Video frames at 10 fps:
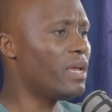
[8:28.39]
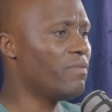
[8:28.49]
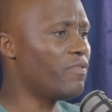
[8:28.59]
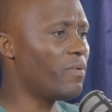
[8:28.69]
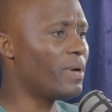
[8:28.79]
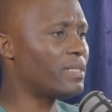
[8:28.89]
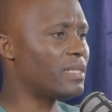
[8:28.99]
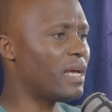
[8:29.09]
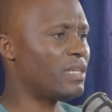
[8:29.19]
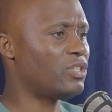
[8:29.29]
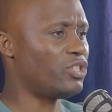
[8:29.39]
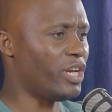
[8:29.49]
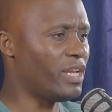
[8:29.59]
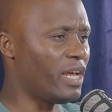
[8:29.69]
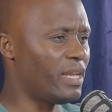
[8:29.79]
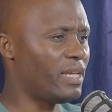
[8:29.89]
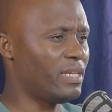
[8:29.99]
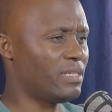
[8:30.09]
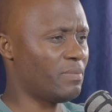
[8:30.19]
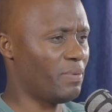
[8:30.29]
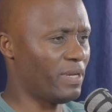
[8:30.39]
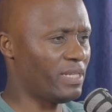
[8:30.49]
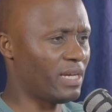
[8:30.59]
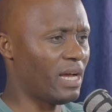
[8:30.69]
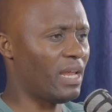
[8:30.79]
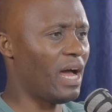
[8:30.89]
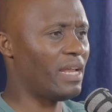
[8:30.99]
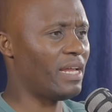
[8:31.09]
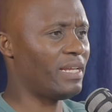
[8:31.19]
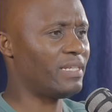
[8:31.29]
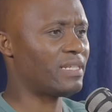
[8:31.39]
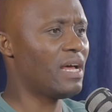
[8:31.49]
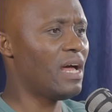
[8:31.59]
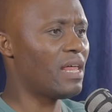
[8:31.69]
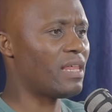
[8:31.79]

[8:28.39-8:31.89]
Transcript: influencers, journalists, political analysts,